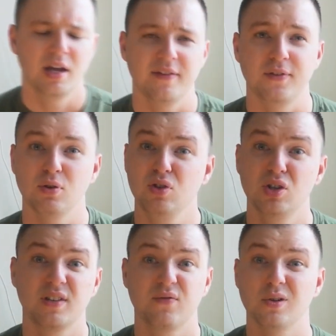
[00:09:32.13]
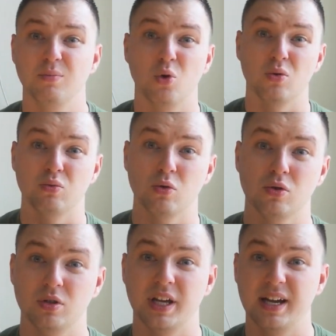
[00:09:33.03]
if you're looking for a more
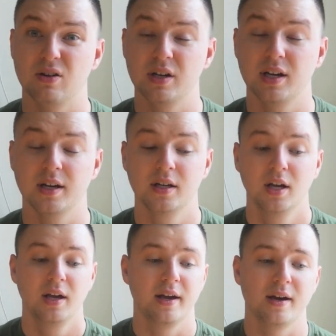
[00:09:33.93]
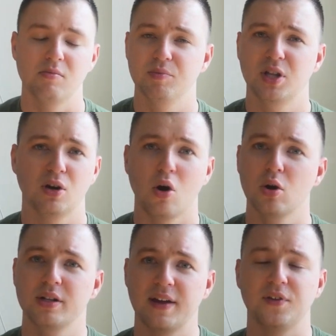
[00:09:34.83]
rural area, there
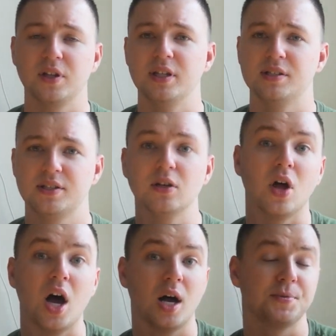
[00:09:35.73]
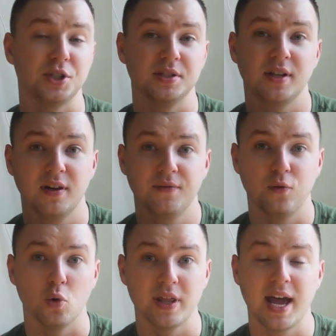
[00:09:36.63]
are definitely still options
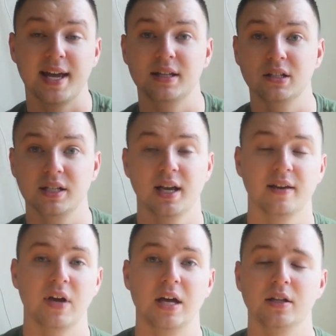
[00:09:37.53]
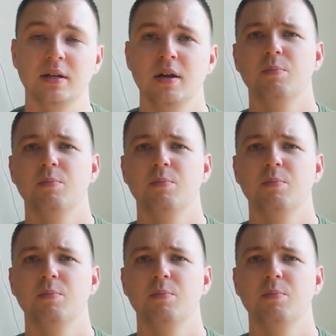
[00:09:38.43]
for that in the Lehigh Valley,